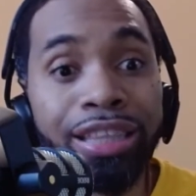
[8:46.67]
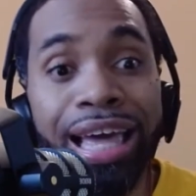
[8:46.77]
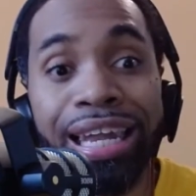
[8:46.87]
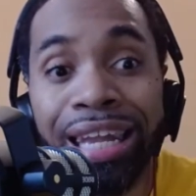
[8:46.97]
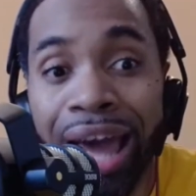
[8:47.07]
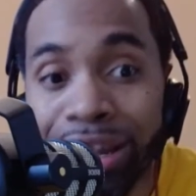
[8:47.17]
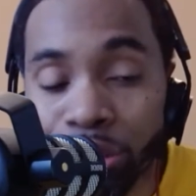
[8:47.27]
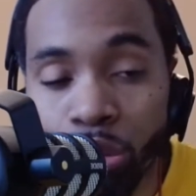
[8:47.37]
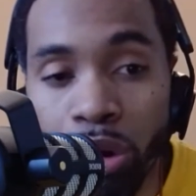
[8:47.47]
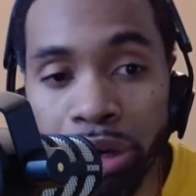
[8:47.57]
They
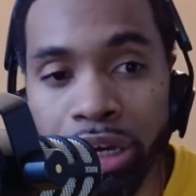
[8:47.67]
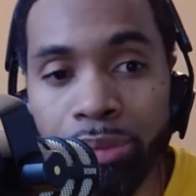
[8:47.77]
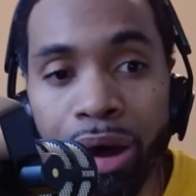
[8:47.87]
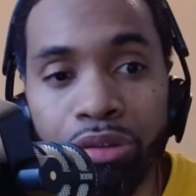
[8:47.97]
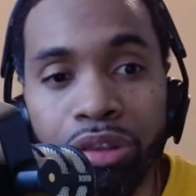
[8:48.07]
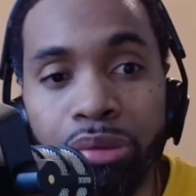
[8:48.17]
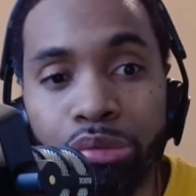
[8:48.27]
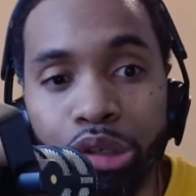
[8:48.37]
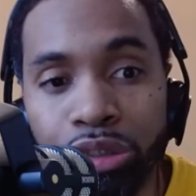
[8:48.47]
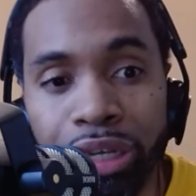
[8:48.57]
like talking about their
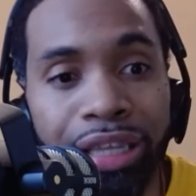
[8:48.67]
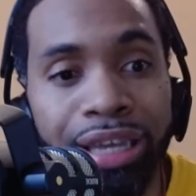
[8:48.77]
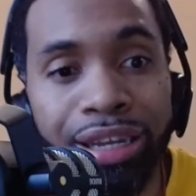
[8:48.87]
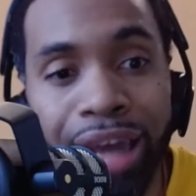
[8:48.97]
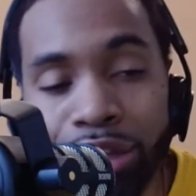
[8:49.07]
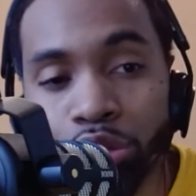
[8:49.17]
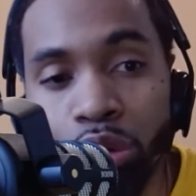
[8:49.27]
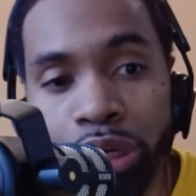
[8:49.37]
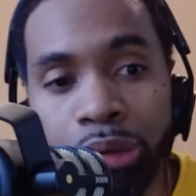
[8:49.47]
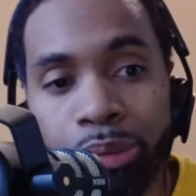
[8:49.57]
music, they like
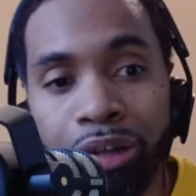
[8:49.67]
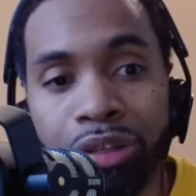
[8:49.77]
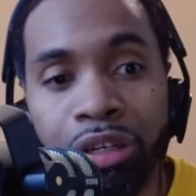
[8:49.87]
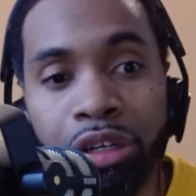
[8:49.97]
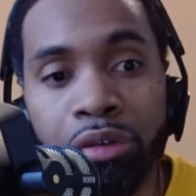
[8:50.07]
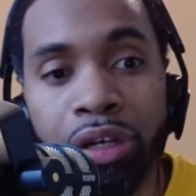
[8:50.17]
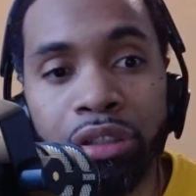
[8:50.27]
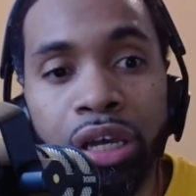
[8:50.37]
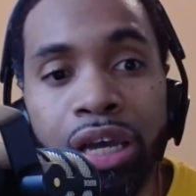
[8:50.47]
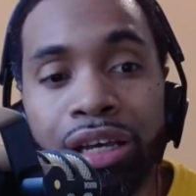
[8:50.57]
talking about their
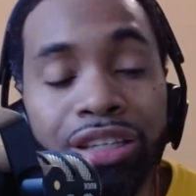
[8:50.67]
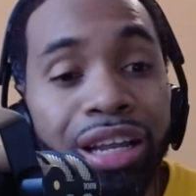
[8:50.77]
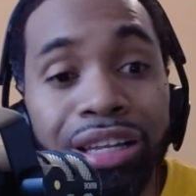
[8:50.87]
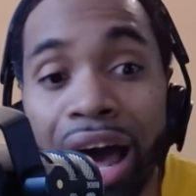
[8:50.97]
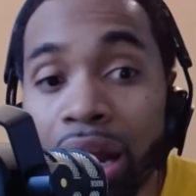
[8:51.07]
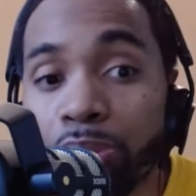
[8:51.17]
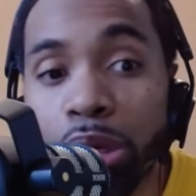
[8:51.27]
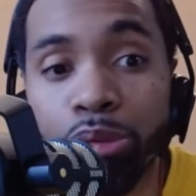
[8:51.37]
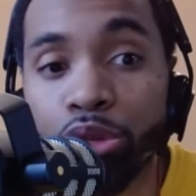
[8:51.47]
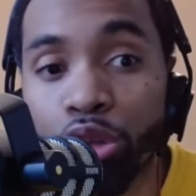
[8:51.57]
lyrics, because a lot of
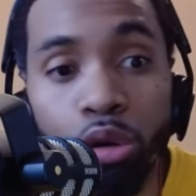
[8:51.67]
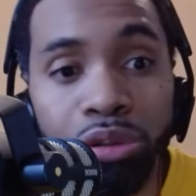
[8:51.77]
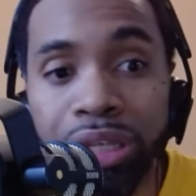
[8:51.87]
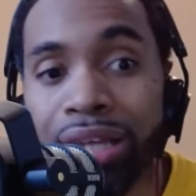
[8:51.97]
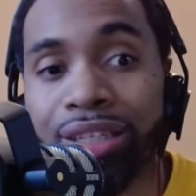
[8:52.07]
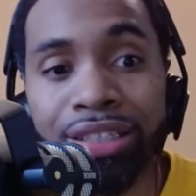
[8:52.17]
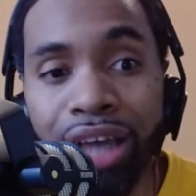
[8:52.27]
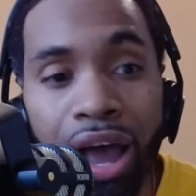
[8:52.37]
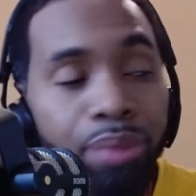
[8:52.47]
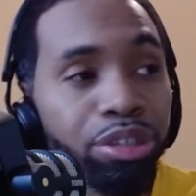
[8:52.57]
people don't take the
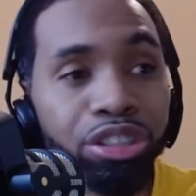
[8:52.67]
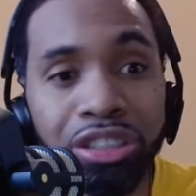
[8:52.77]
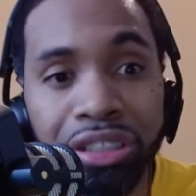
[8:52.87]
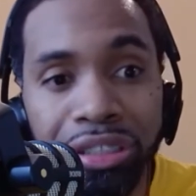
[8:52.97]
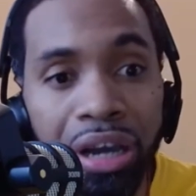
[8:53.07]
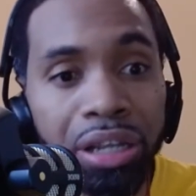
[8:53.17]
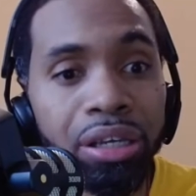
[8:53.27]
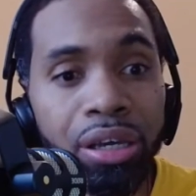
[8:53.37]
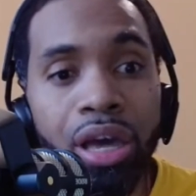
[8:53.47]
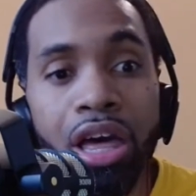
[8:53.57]
time to
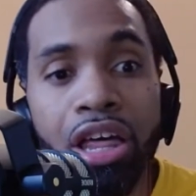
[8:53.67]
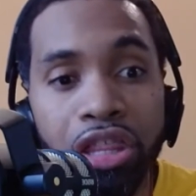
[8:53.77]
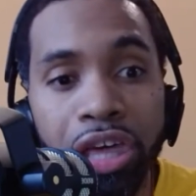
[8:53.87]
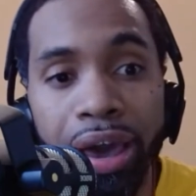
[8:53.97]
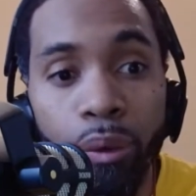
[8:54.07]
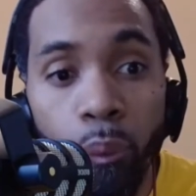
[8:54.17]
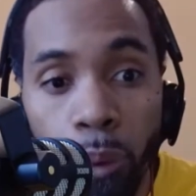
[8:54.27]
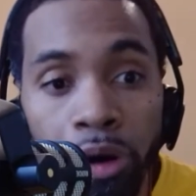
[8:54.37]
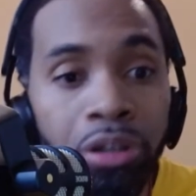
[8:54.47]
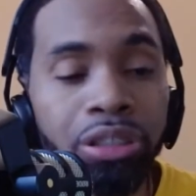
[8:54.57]
study their
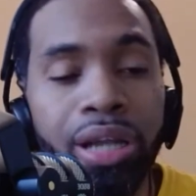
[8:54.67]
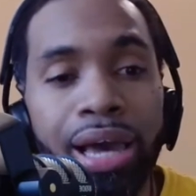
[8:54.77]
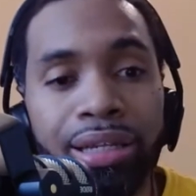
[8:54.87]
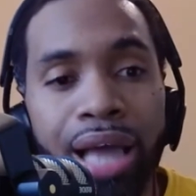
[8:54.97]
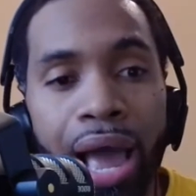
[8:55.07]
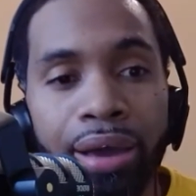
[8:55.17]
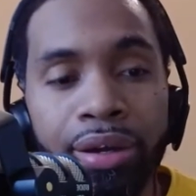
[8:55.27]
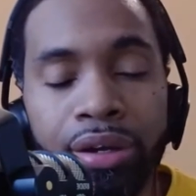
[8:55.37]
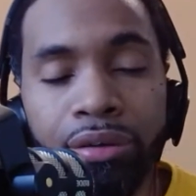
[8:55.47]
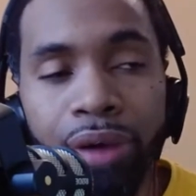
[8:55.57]
works like that,
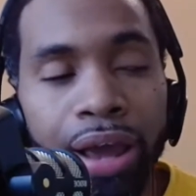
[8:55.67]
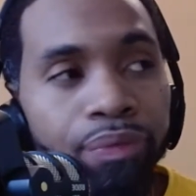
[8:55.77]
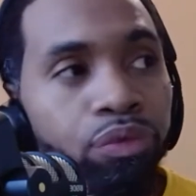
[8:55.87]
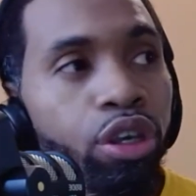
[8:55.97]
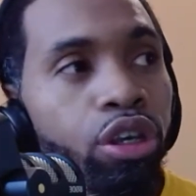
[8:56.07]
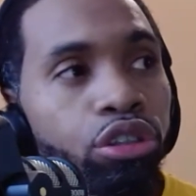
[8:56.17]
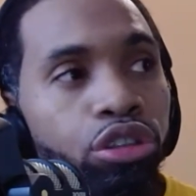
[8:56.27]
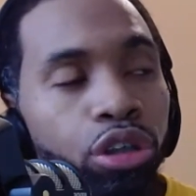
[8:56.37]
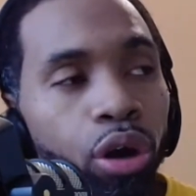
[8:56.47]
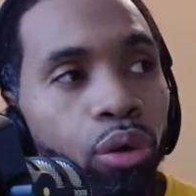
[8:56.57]
right?
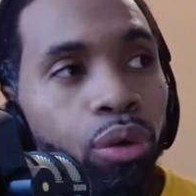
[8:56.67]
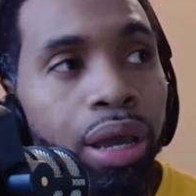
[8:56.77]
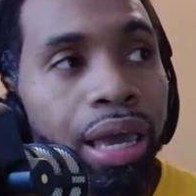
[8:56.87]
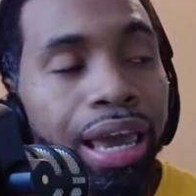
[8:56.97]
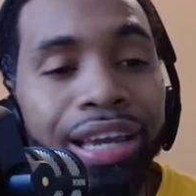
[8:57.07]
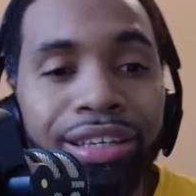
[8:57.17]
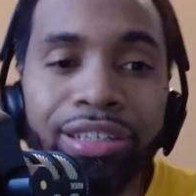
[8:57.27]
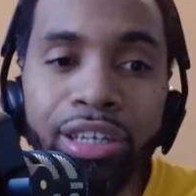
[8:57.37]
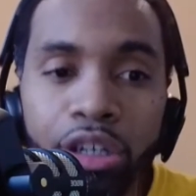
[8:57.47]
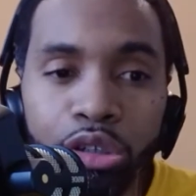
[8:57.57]
So it
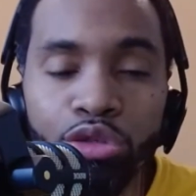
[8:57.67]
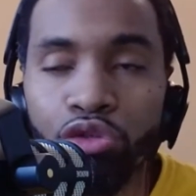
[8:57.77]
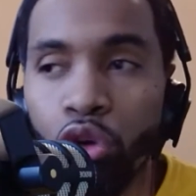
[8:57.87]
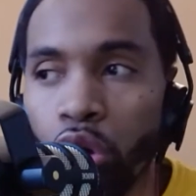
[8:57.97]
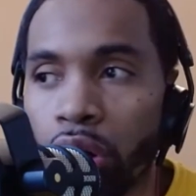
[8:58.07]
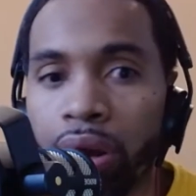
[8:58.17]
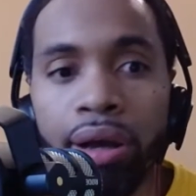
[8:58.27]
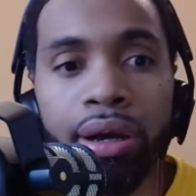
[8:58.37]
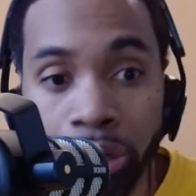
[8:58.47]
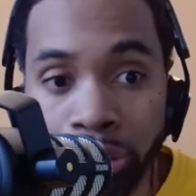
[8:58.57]
yields for
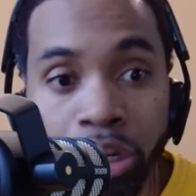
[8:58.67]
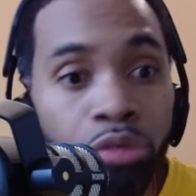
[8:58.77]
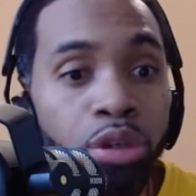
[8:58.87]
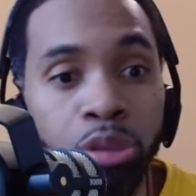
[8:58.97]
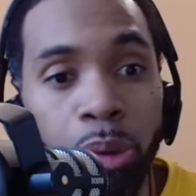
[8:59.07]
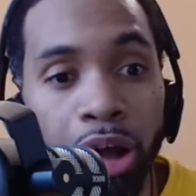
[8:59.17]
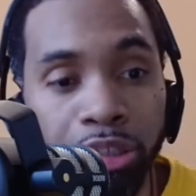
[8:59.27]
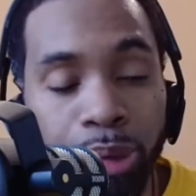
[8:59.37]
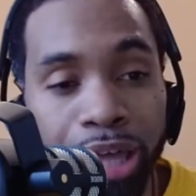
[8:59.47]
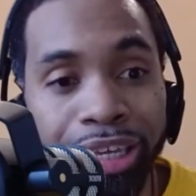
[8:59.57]
a good
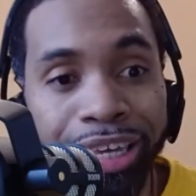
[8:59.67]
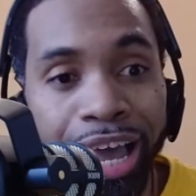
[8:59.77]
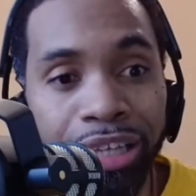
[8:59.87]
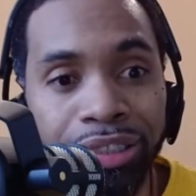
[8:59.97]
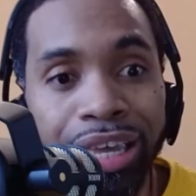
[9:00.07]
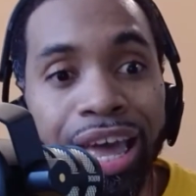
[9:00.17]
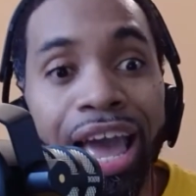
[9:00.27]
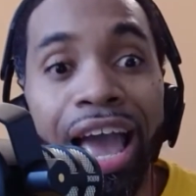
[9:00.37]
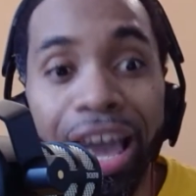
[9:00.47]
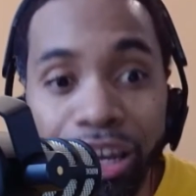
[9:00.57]
response by the guests,
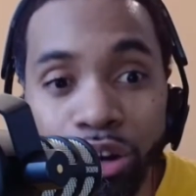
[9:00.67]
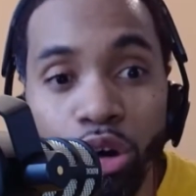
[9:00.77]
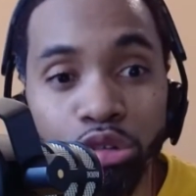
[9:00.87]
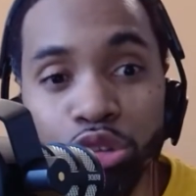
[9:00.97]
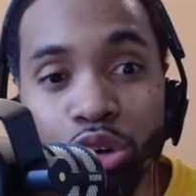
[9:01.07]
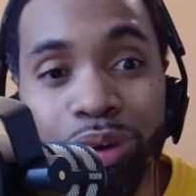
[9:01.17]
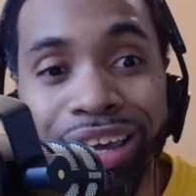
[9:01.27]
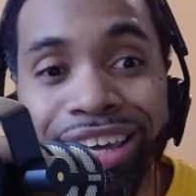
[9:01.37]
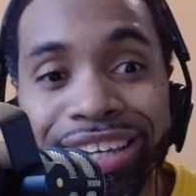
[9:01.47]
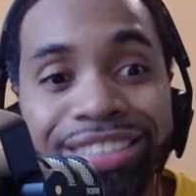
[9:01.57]
and it also
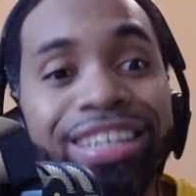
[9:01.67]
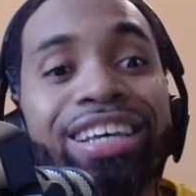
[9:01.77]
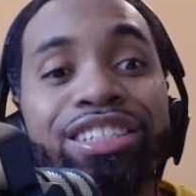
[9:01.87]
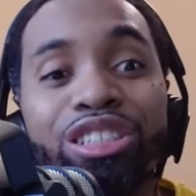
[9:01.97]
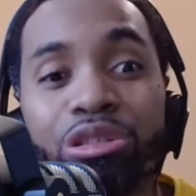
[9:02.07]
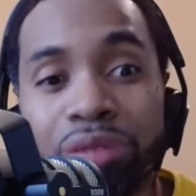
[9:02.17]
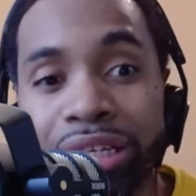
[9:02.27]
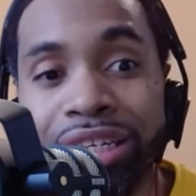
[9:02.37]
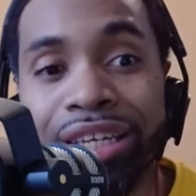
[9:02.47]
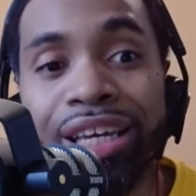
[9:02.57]
is
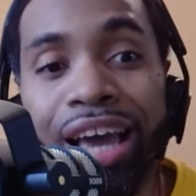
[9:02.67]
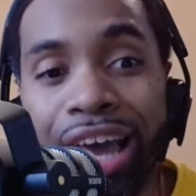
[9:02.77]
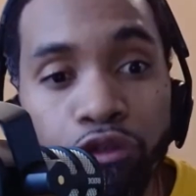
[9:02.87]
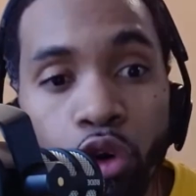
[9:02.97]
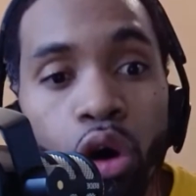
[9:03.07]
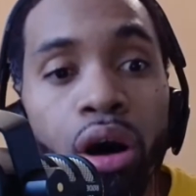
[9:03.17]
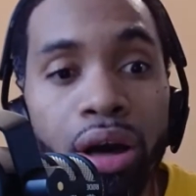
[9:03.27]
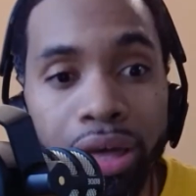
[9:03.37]
intriguing for